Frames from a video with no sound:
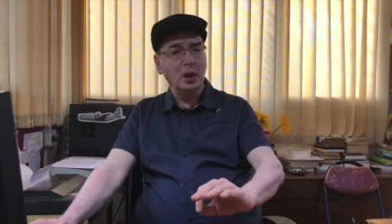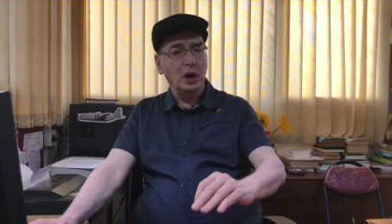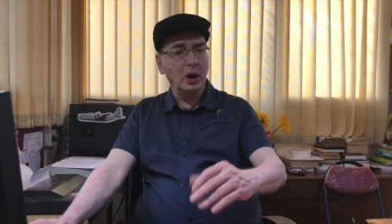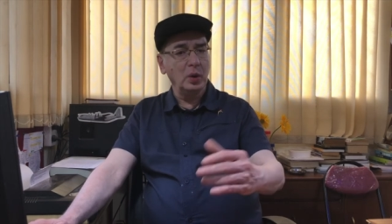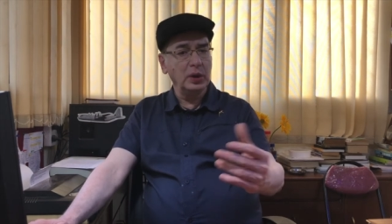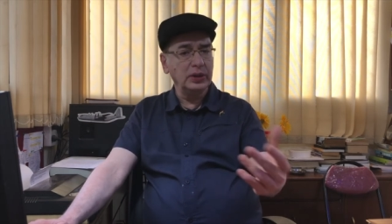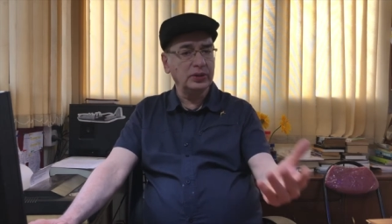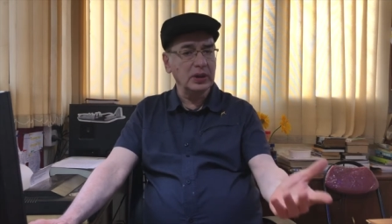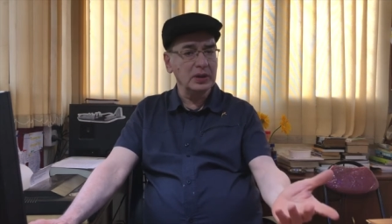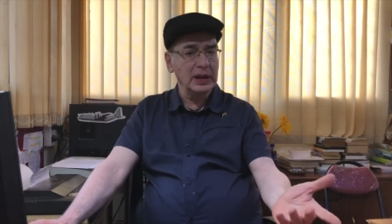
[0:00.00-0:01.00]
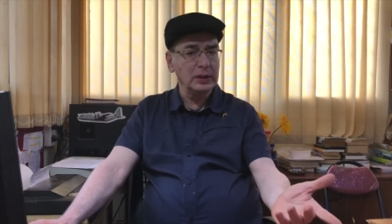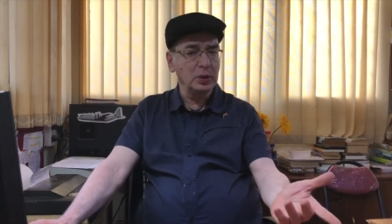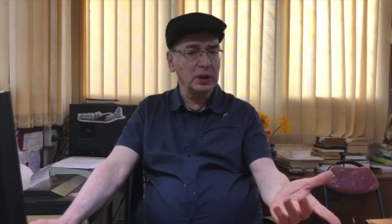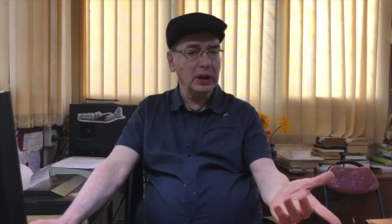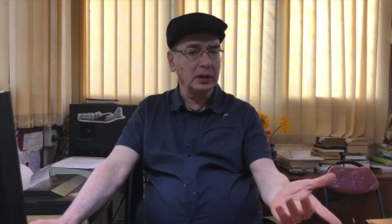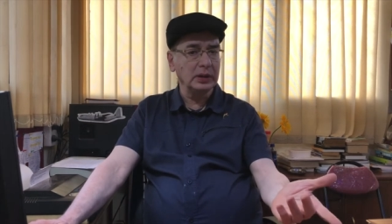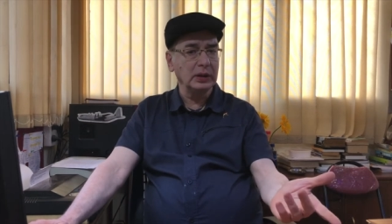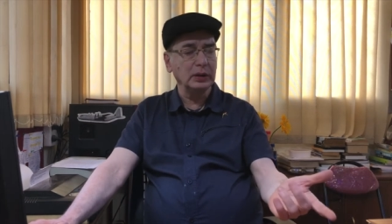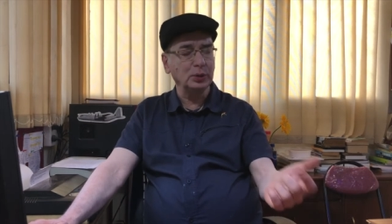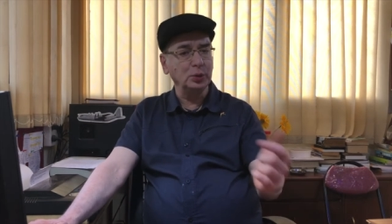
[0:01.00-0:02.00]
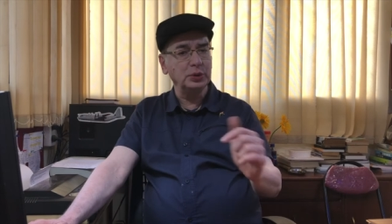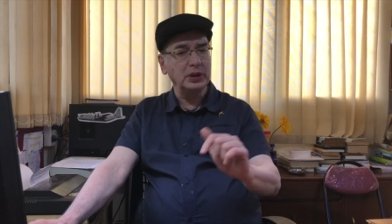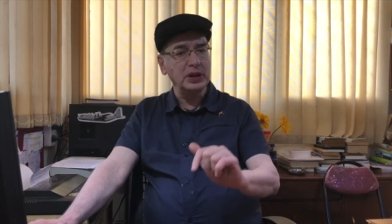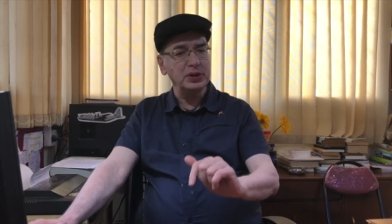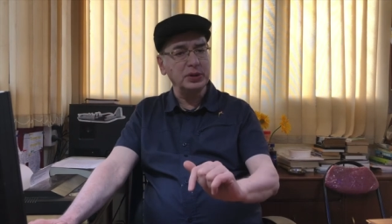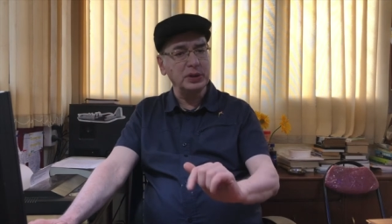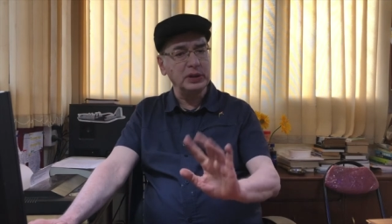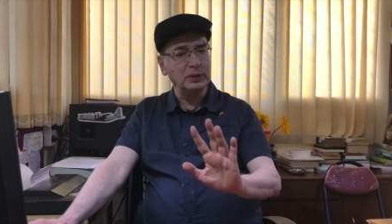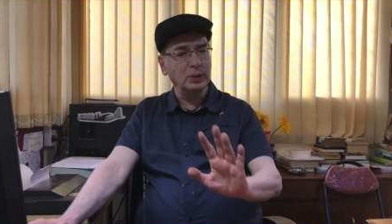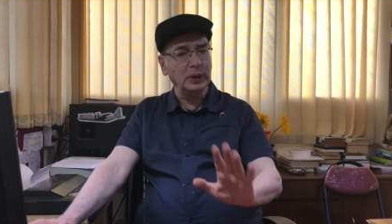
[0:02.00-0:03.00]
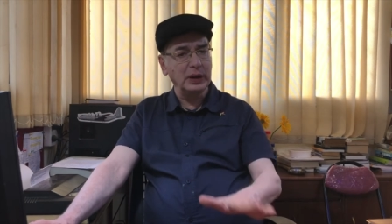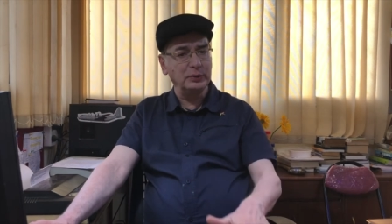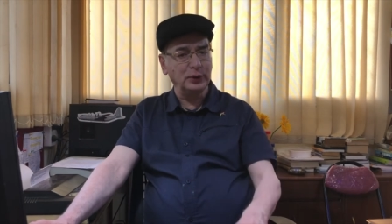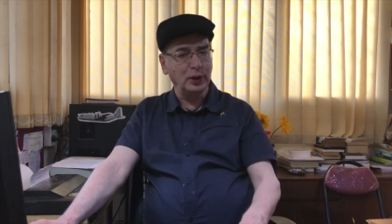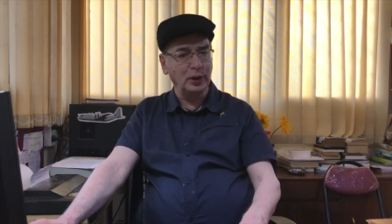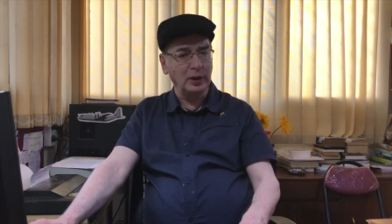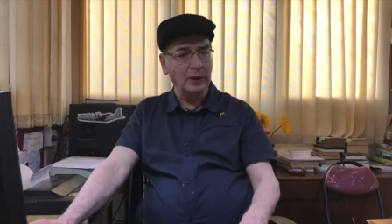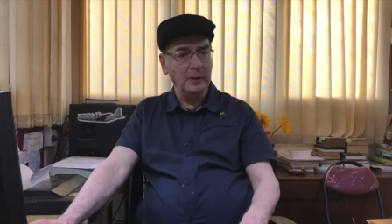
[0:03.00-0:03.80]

how he is turning to the others, whose attention he is looking for,